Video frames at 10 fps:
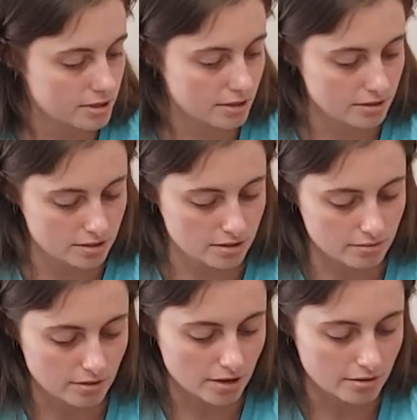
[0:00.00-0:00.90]
So I'm just going
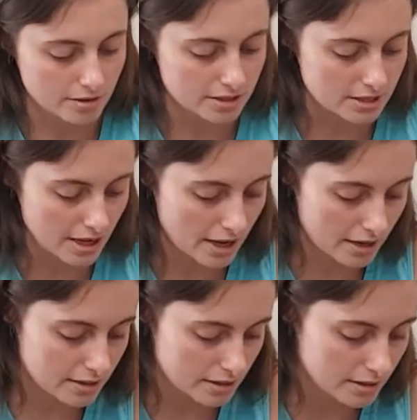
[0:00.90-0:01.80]
to roll this
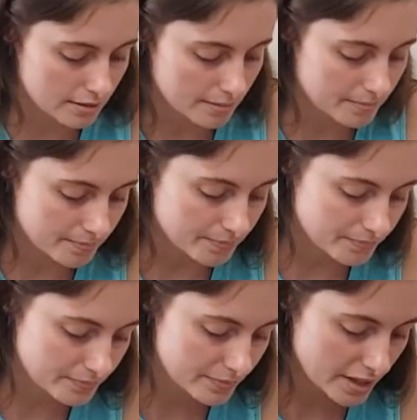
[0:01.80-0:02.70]
out
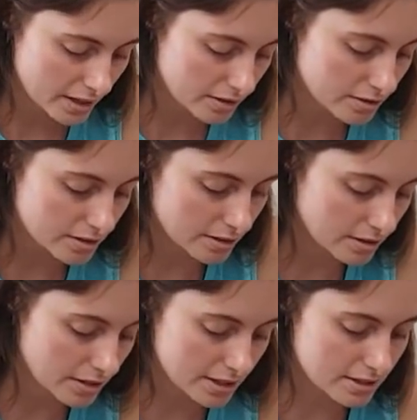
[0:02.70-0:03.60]

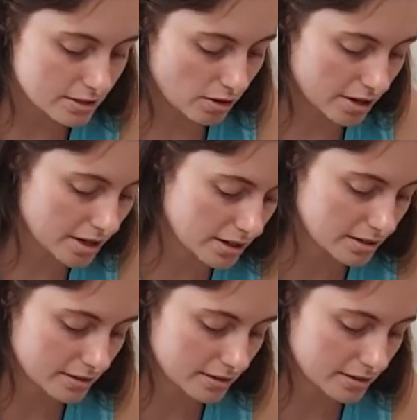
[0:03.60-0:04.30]
using this socket.